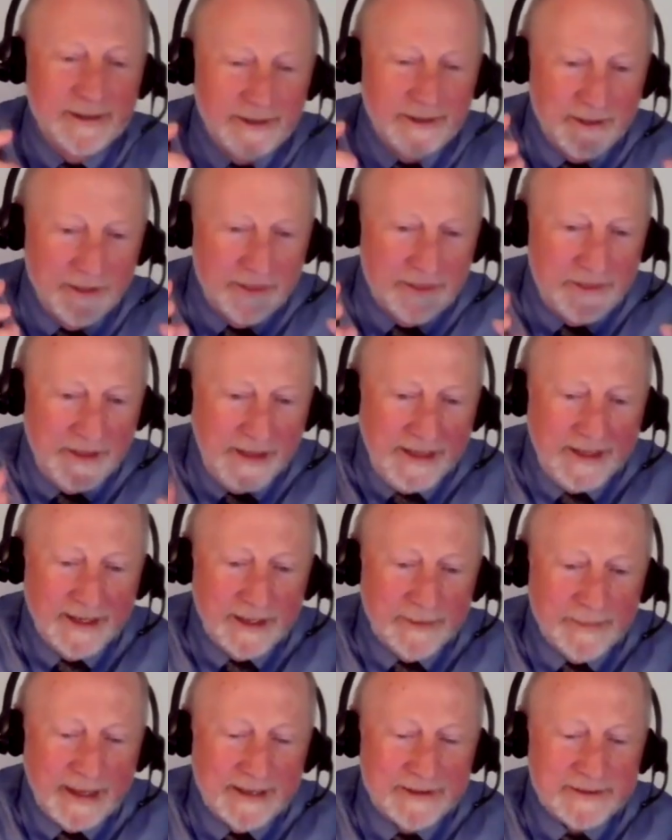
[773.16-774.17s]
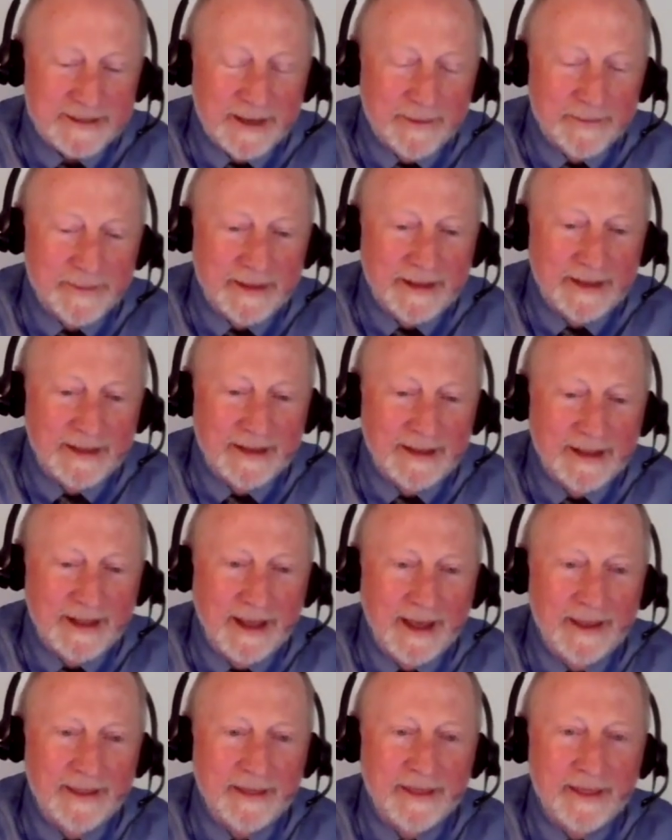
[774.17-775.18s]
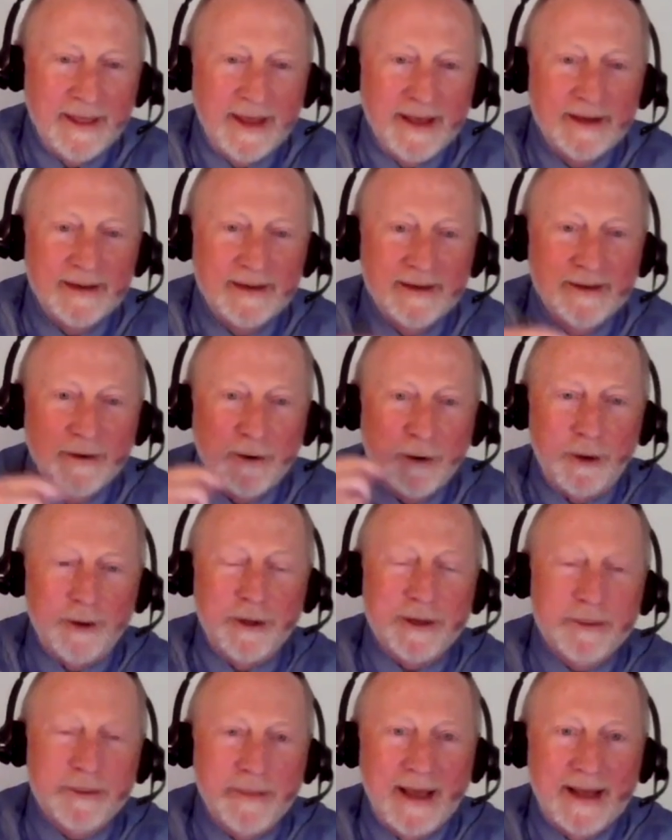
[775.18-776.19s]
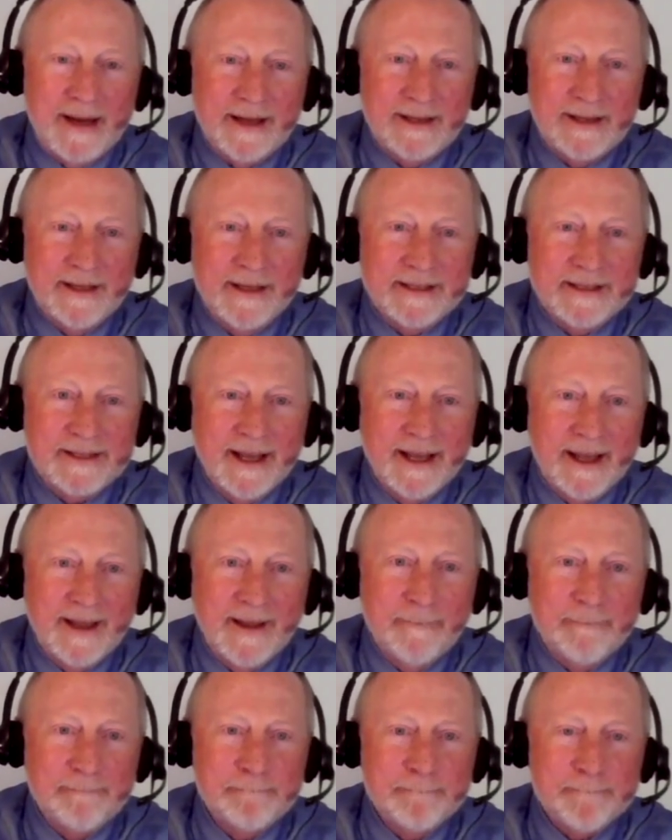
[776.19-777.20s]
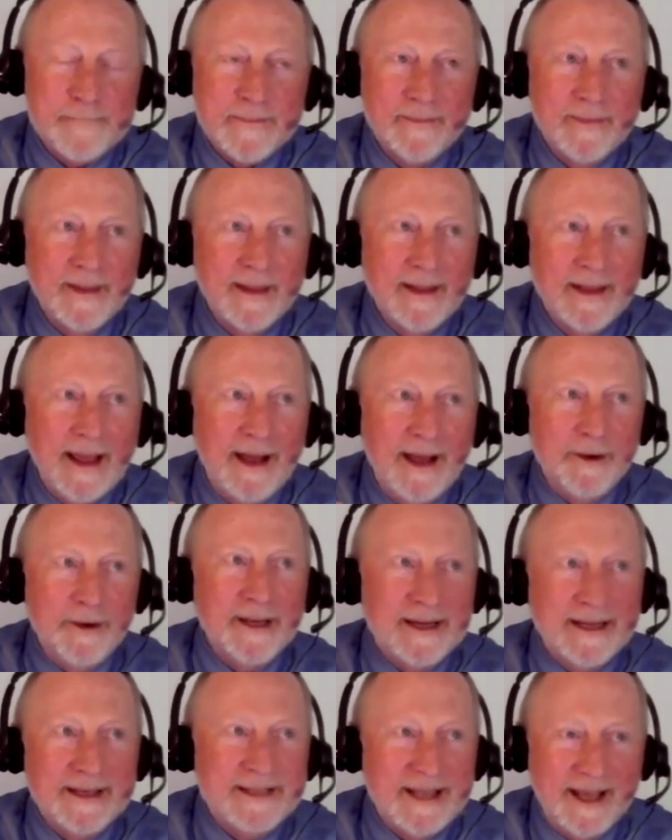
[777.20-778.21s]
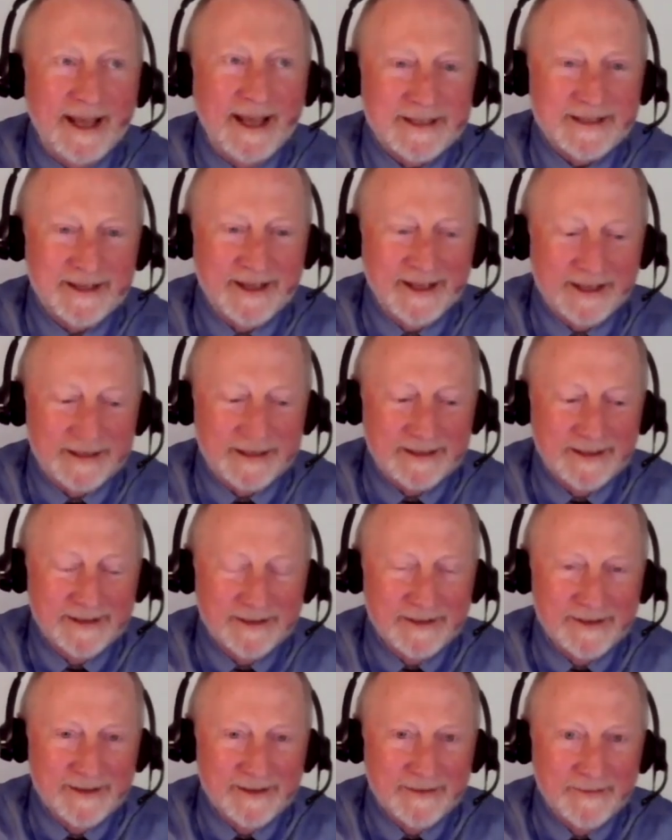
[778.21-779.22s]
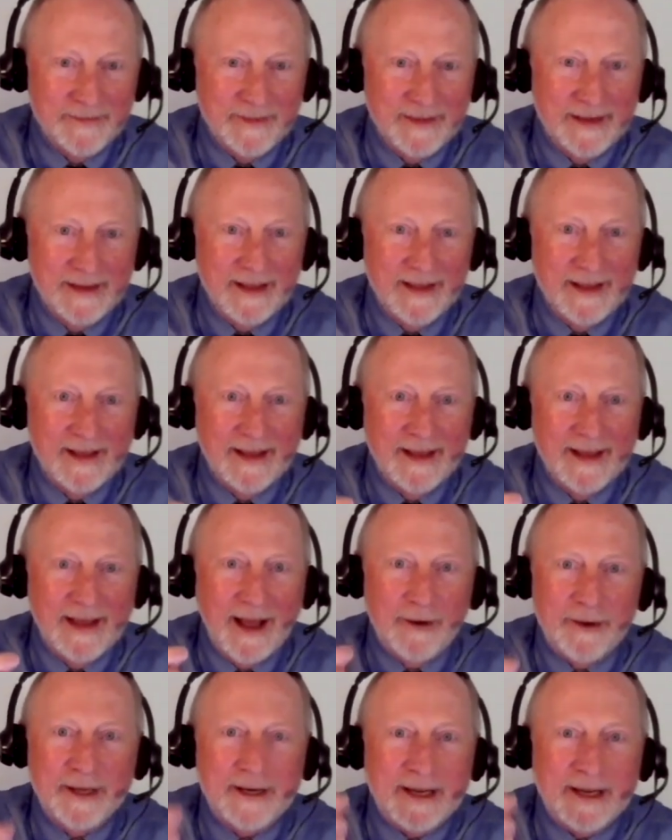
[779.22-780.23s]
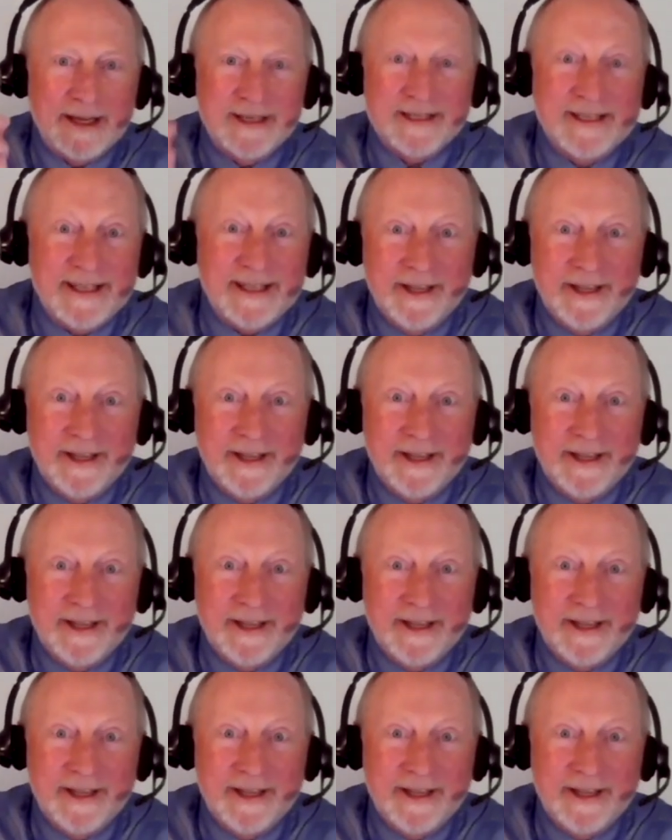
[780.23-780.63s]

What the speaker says: thinking about something and then automatically saying, how can I test this? How can I see